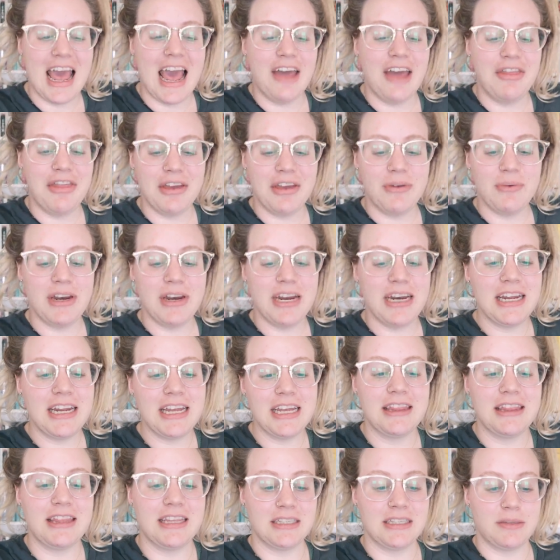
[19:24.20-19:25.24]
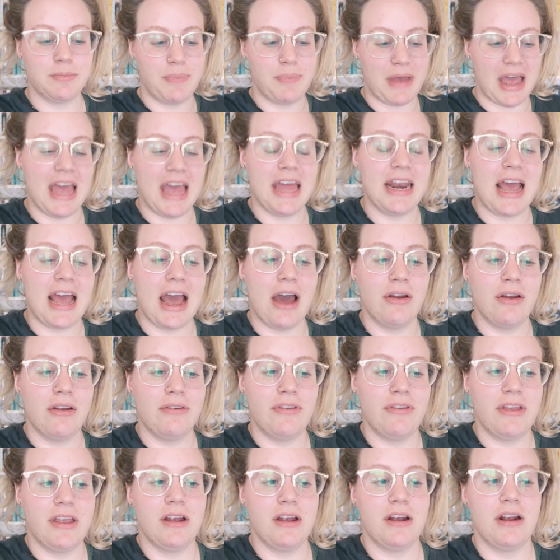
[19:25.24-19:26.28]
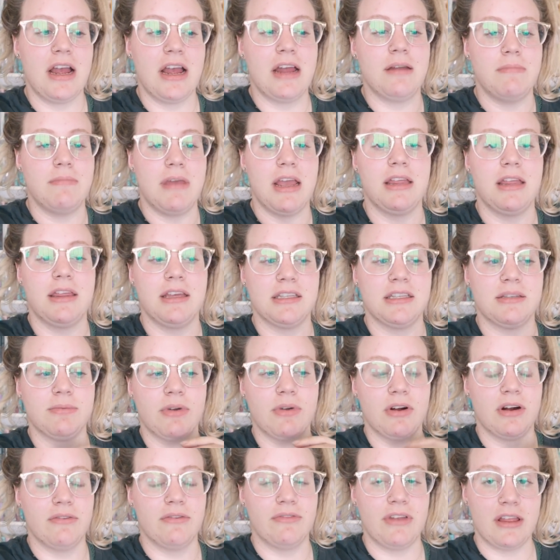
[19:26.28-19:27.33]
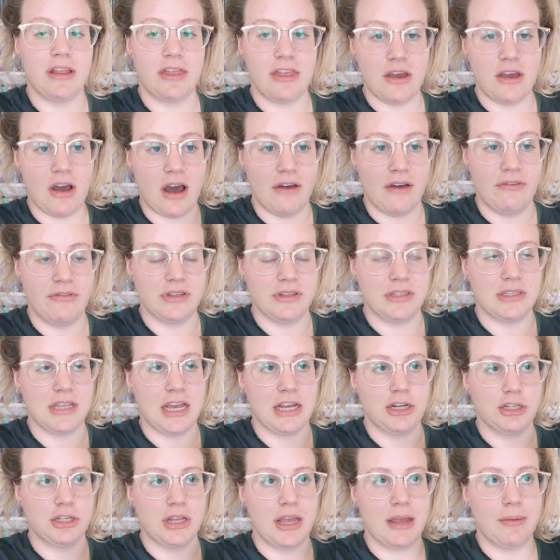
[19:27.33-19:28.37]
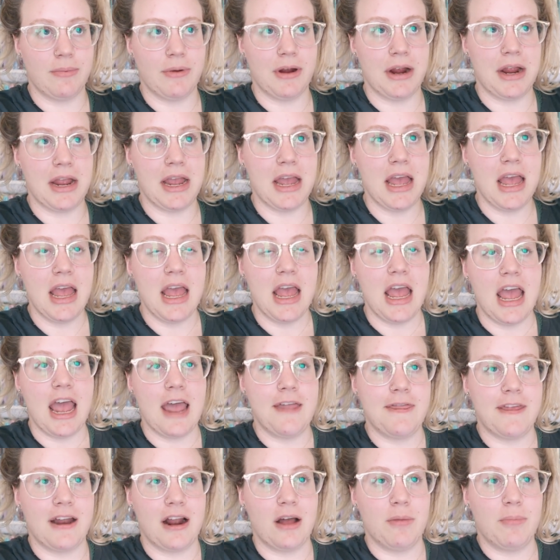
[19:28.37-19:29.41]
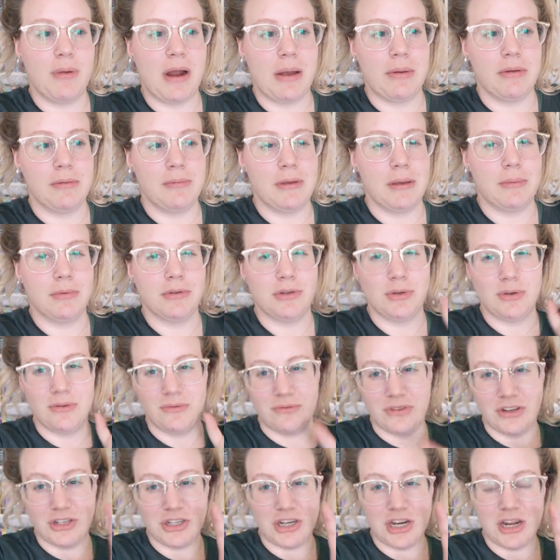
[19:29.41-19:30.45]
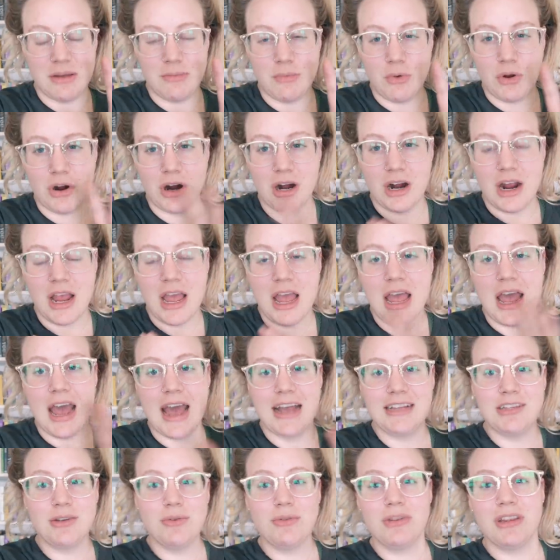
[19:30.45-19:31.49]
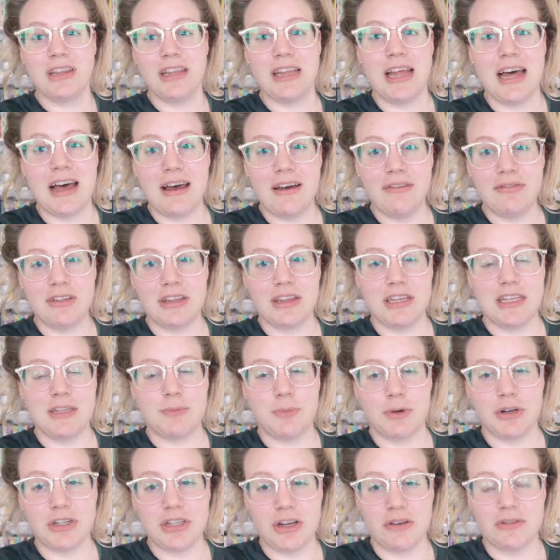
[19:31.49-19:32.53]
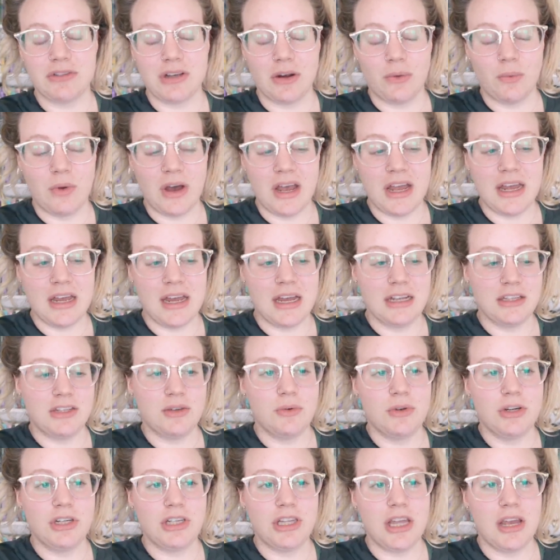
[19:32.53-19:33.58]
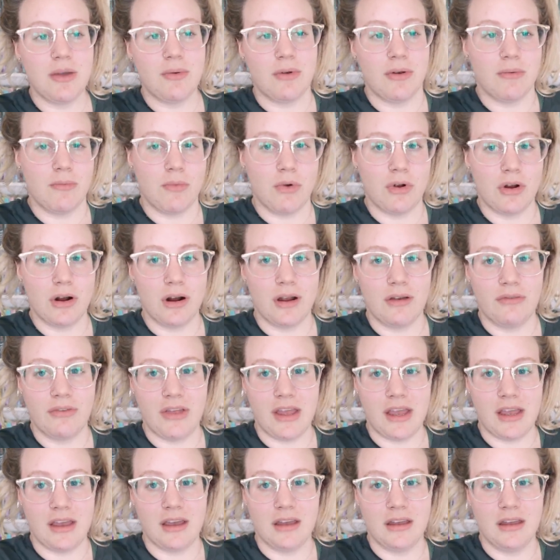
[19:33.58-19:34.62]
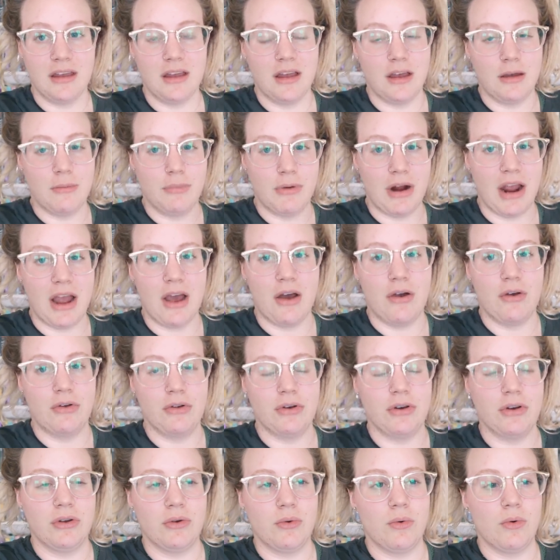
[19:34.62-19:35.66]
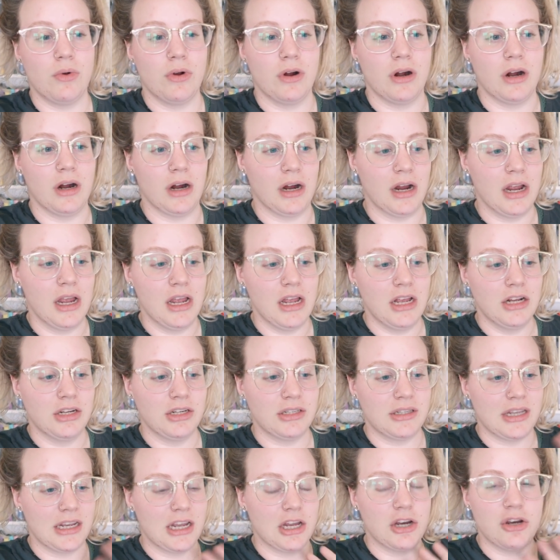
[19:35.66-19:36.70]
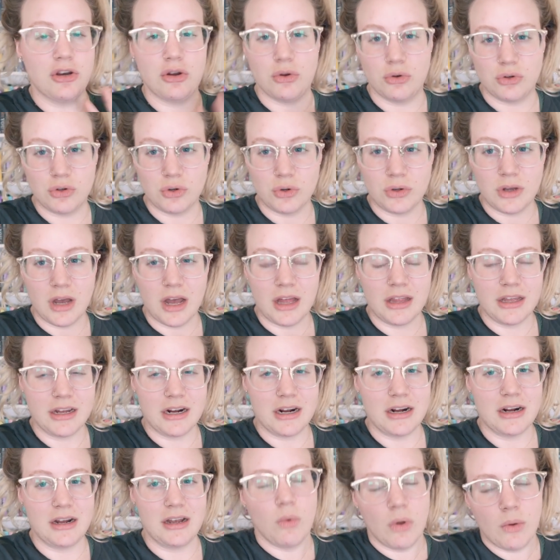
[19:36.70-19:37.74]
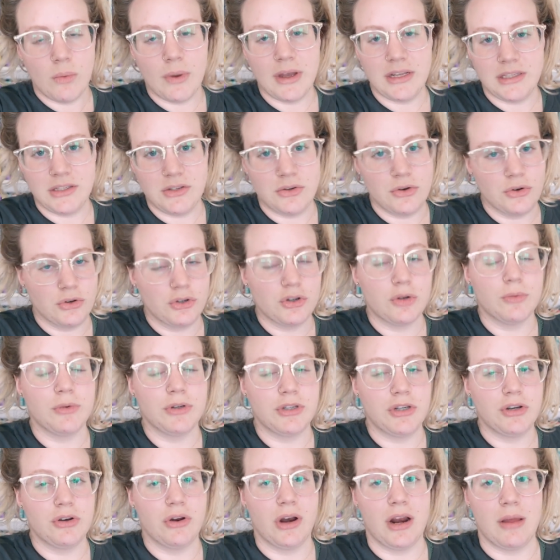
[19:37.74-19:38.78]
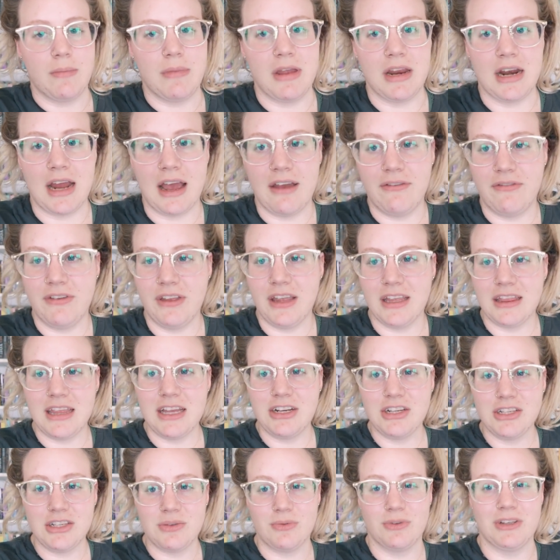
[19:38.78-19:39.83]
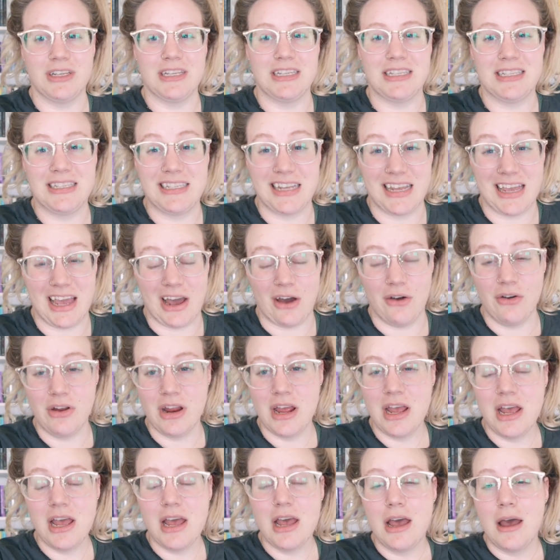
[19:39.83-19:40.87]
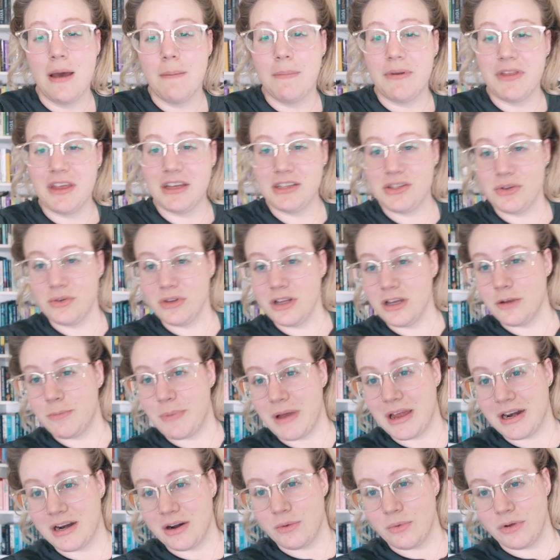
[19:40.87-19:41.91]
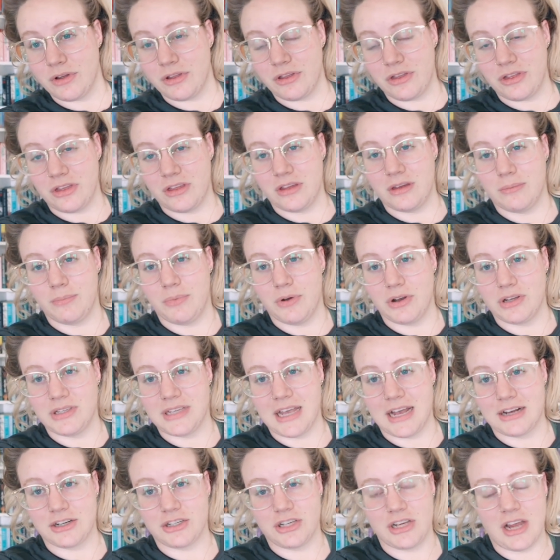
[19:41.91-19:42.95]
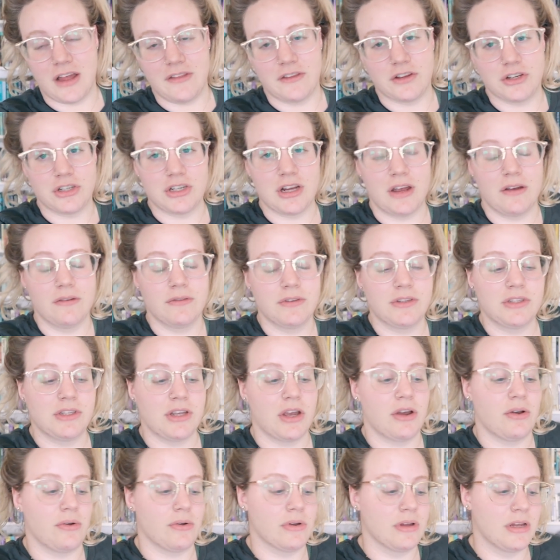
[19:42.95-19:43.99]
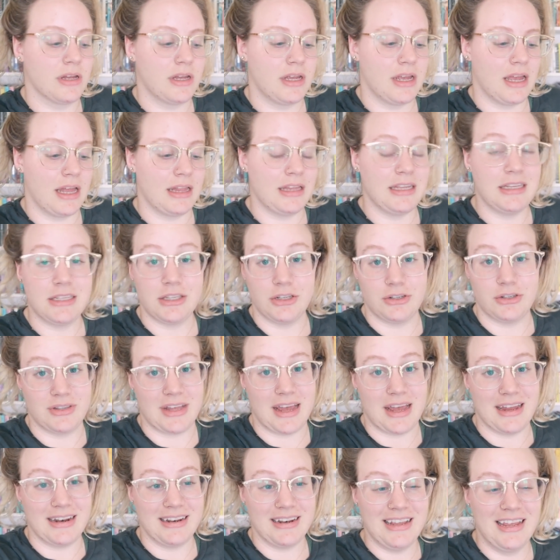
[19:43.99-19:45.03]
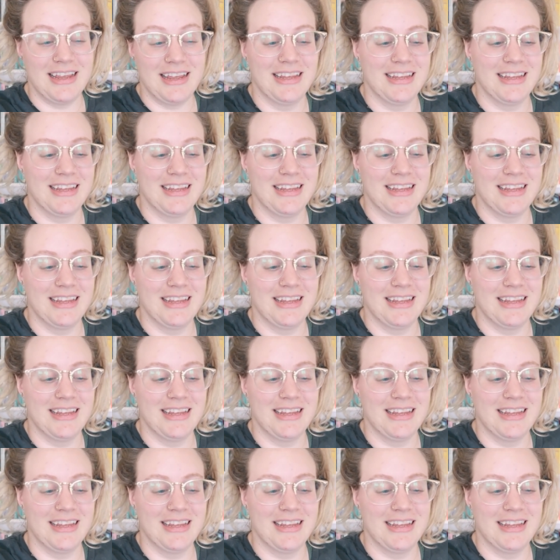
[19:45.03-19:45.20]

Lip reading: I think we need to get this bed out of here and make this more of like the office slash library, and then I'll probably be able to envision it more. I don't love that these bookshelves are white. I do wish they were more of like a brown or just like a neutral color. Well, white's neutral, but you know what I mean. I feel like they just really stick out, but they do look better with the books actually on the shelves, so at least there's that.